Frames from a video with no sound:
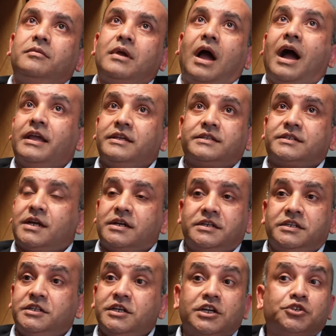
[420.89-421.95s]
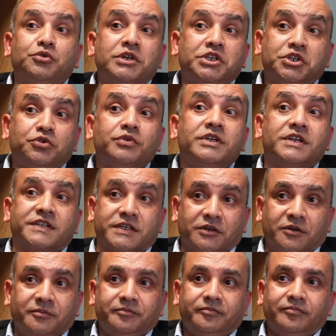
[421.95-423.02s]
I started here 22 years
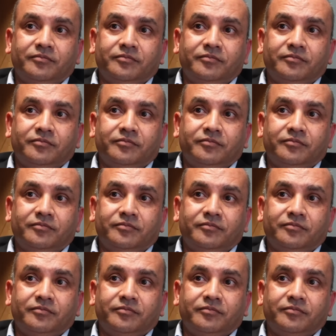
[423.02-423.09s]
ago.